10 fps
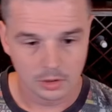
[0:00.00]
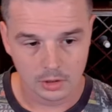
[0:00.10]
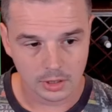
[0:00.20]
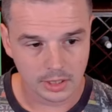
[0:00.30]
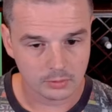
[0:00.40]

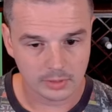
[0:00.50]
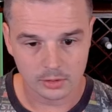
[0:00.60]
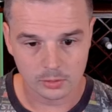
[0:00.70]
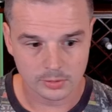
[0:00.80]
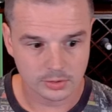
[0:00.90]
Alright,
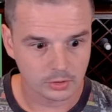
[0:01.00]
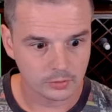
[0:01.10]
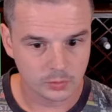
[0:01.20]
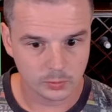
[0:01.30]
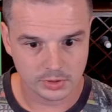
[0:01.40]
Rancor
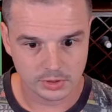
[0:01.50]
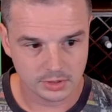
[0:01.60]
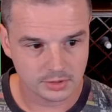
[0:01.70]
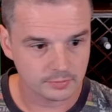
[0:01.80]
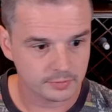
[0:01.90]
resolves, which
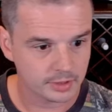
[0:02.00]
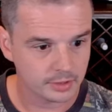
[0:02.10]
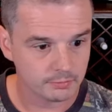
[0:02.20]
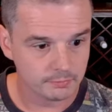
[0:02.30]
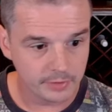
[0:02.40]
is very,
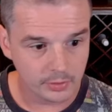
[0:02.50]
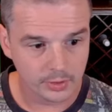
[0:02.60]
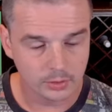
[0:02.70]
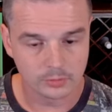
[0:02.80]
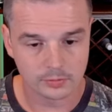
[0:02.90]
very
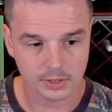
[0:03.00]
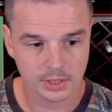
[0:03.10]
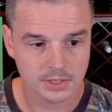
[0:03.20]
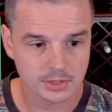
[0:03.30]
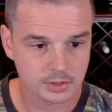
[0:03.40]
good for
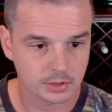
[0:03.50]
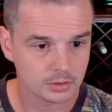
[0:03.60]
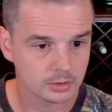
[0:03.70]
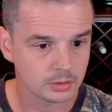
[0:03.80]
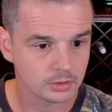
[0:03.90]
us.
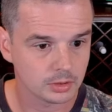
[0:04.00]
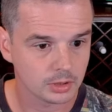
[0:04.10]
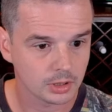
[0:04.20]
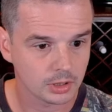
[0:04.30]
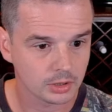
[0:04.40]

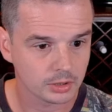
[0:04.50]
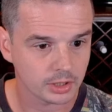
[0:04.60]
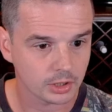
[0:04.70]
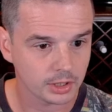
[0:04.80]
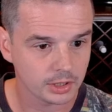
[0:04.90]
Get
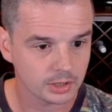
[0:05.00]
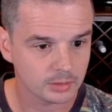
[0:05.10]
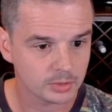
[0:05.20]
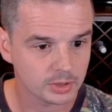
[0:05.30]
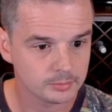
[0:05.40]
Hyena
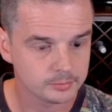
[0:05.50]
Umbra.